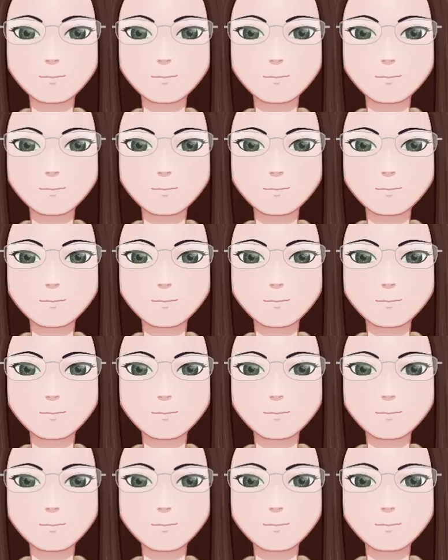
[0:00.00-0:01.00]

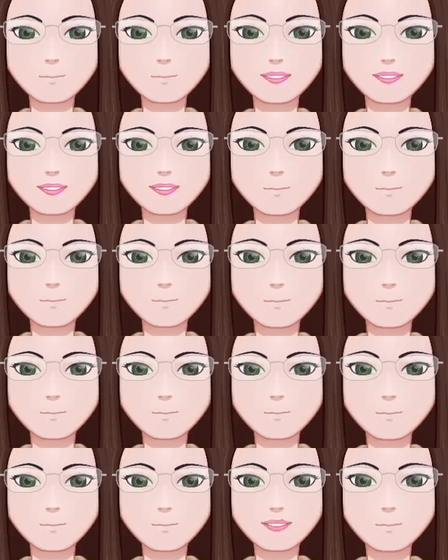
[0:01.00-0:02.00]
I mean,
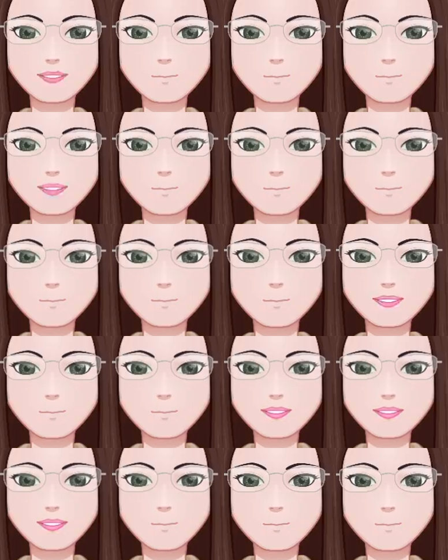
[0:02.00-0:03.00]
technically I shouldn't
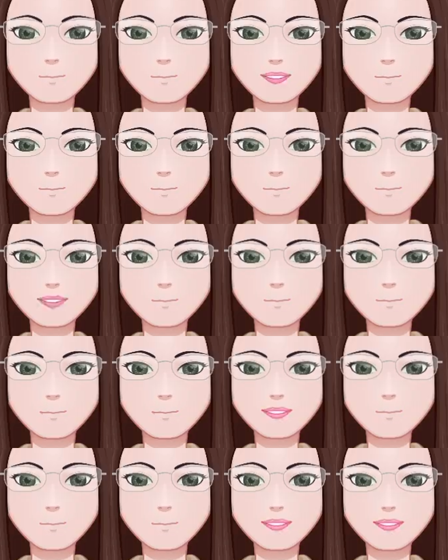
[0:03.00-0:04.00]
be able to because it is
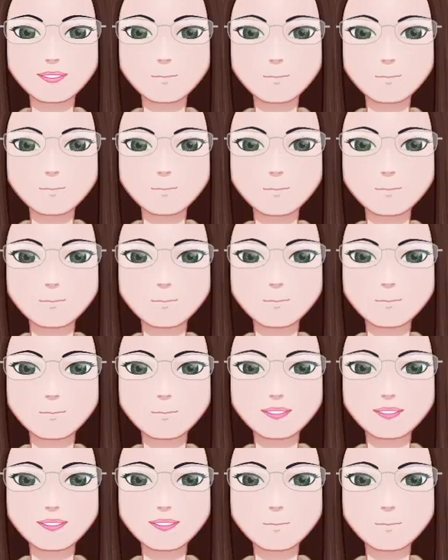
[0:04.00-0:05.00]
pinned down,
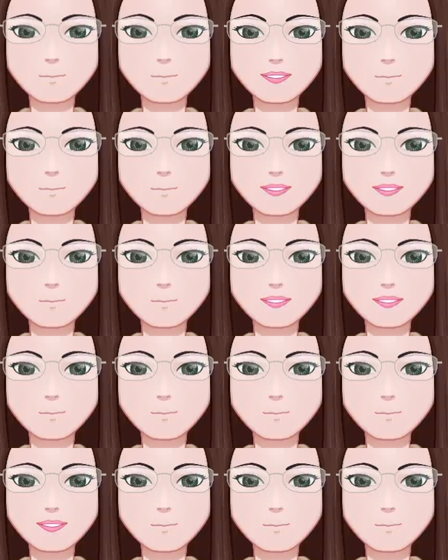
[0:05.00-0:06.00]
but I'd rather not
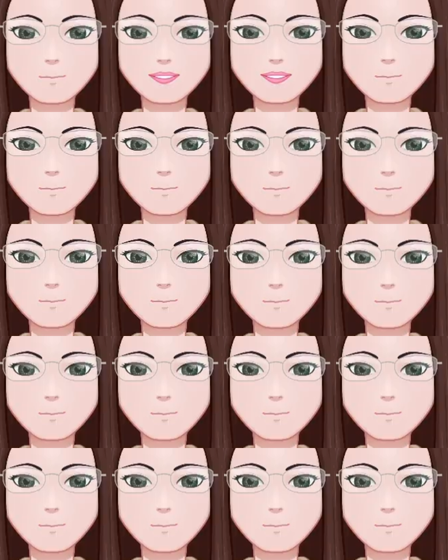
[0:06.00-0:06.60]
take chances